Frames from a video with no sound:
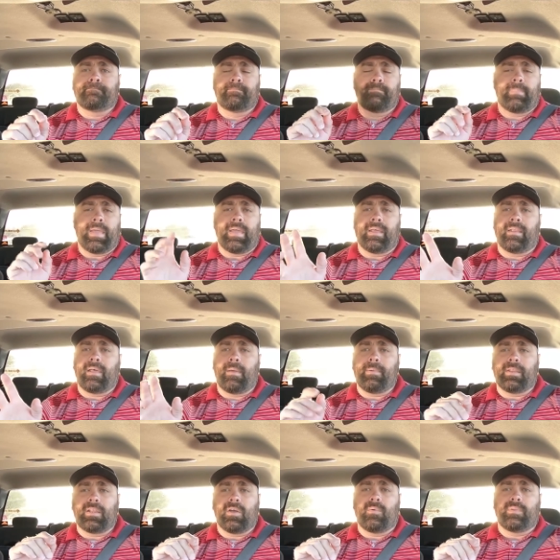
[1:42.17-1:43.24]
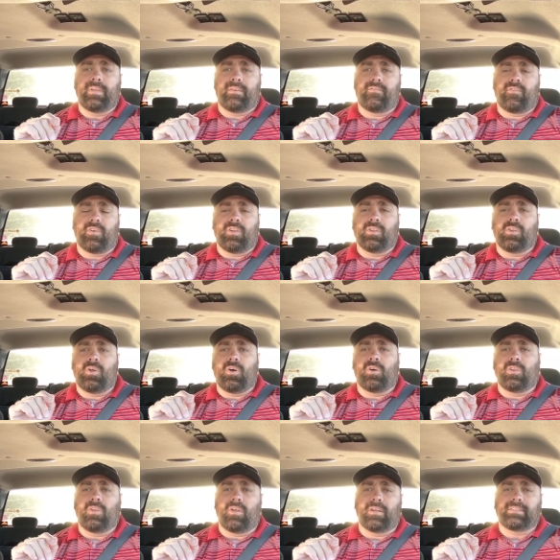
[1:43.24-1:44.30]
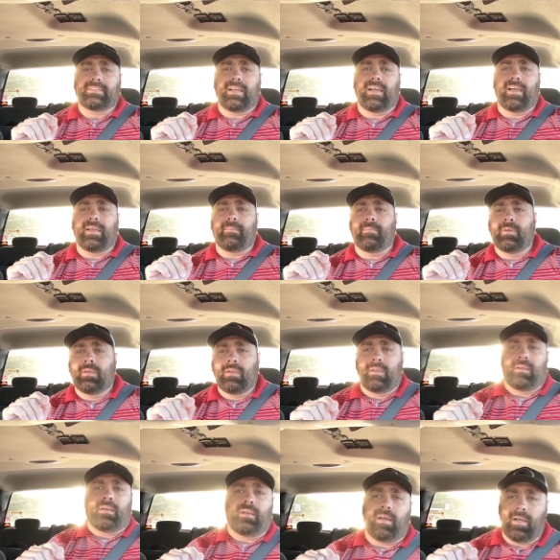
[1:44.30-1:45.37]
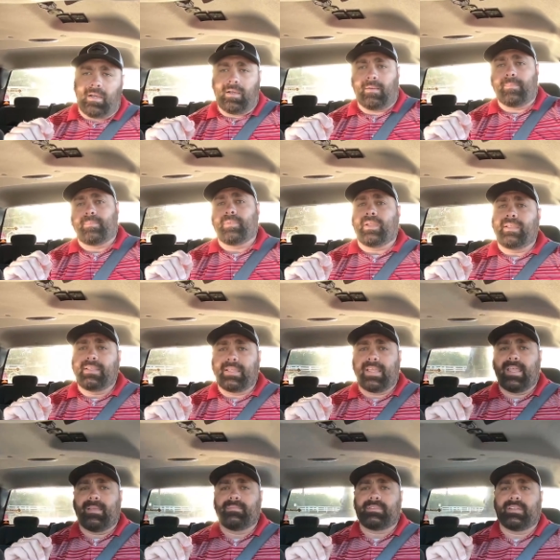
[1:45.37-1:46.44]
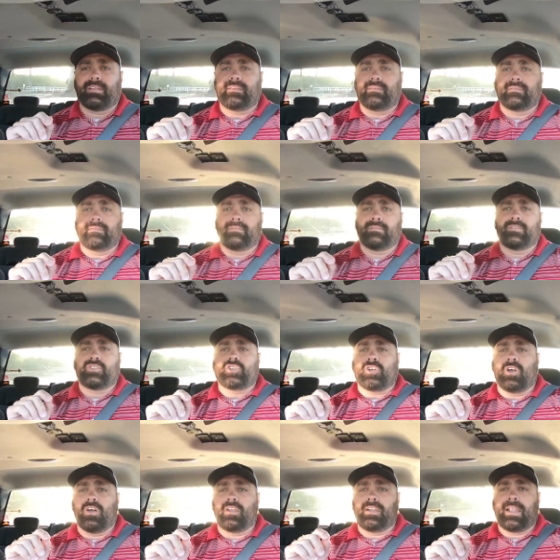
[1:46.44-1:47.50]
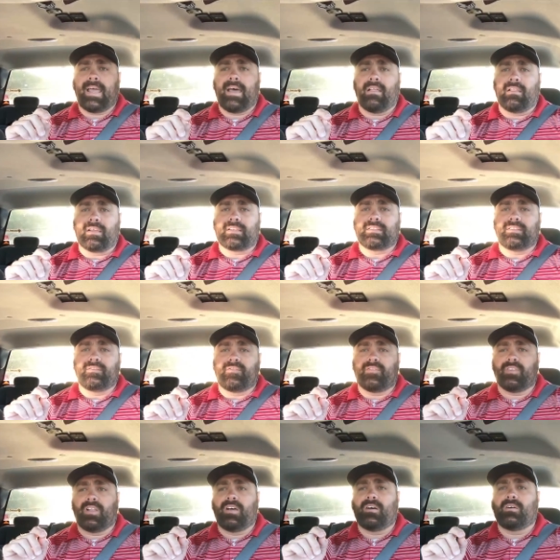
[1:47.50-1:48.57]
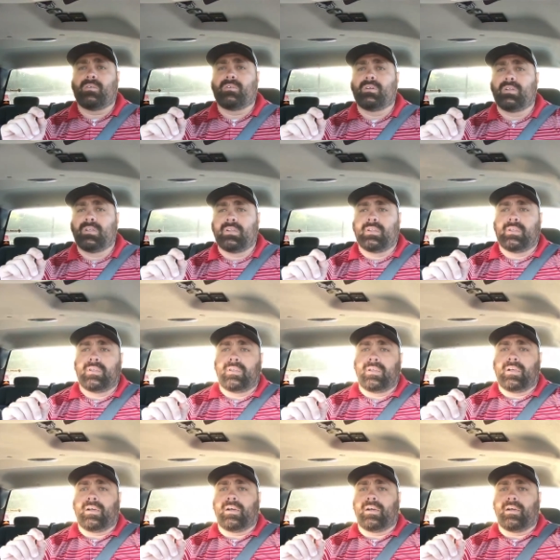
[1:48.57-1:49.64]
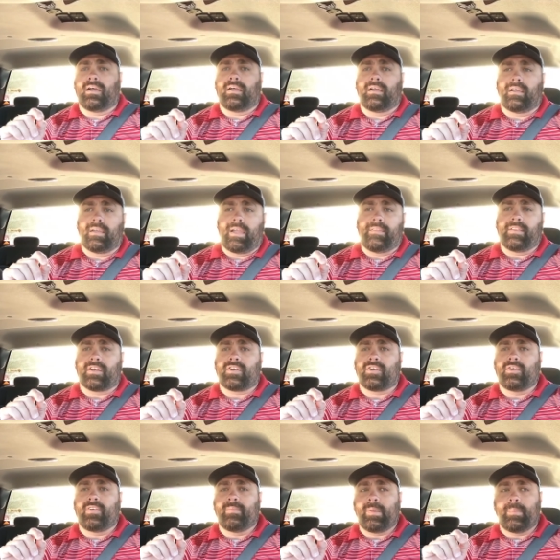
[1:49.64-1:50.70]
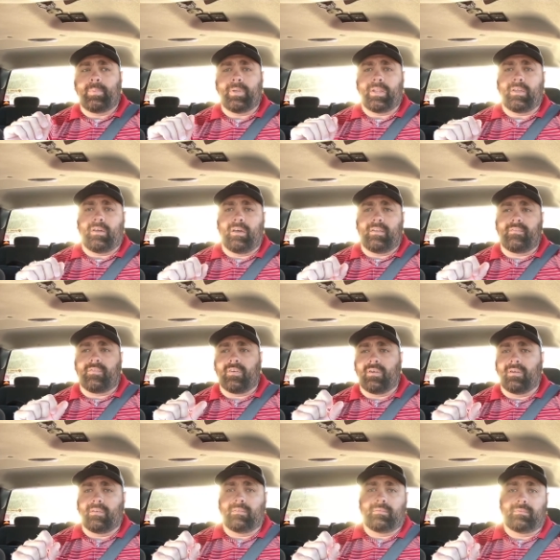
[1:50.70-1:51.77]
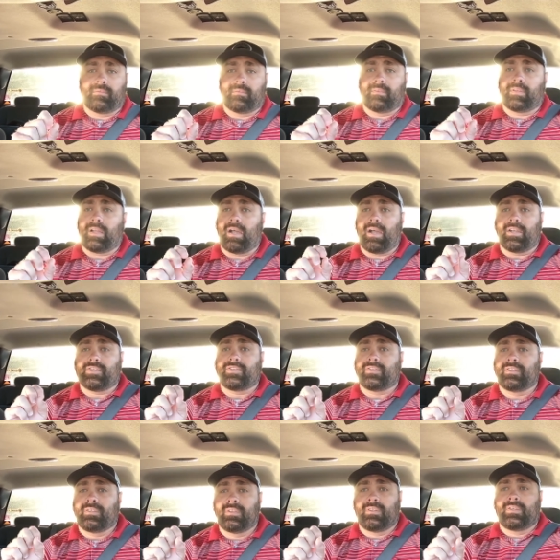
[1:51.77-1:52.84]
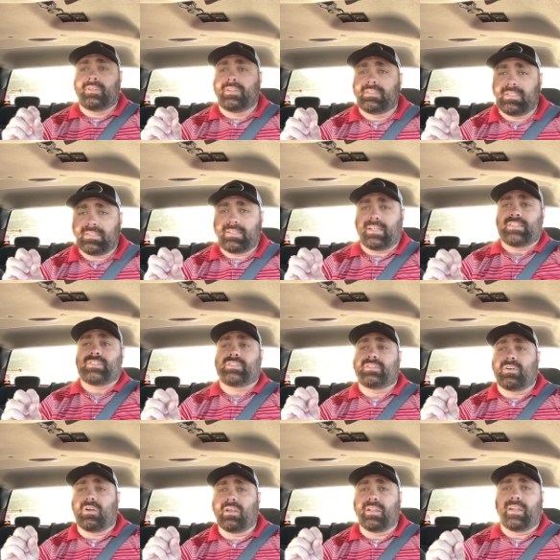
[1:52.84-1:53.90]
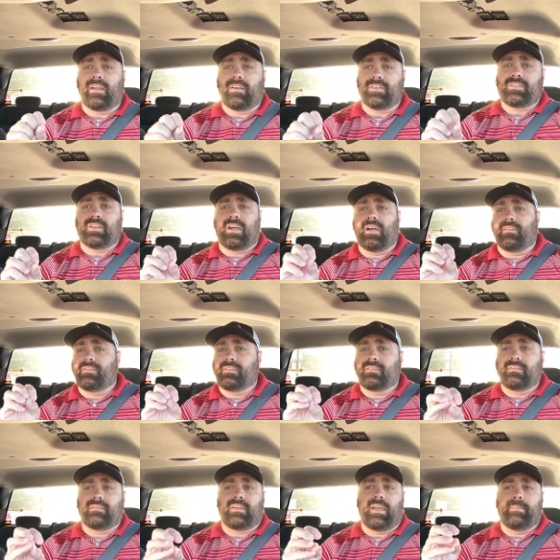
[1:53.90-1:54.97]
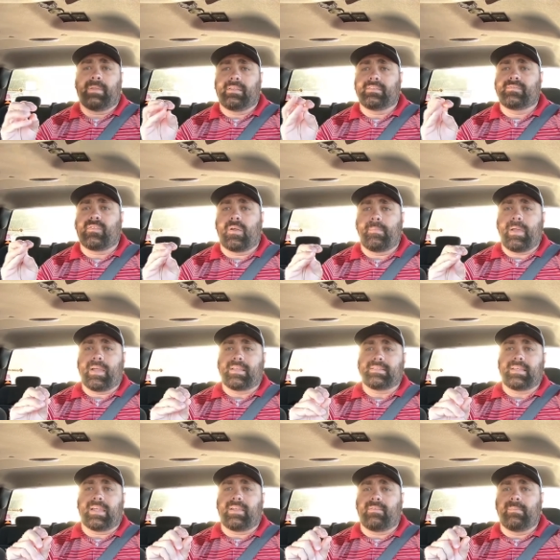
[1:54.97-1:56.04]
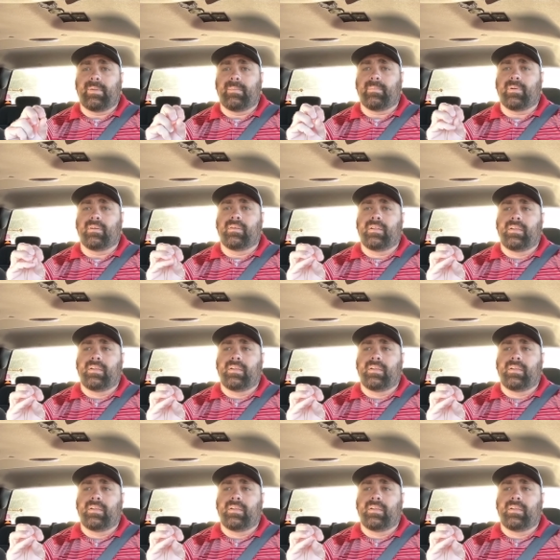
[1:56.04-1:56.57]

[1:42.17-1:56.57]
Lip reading: Man, I've been going there for a long, long time, playing the games that Sean and Alex and Flo and the crew have been putting on for, gosh, since I started airsoft. I mean, as far back as I can remember.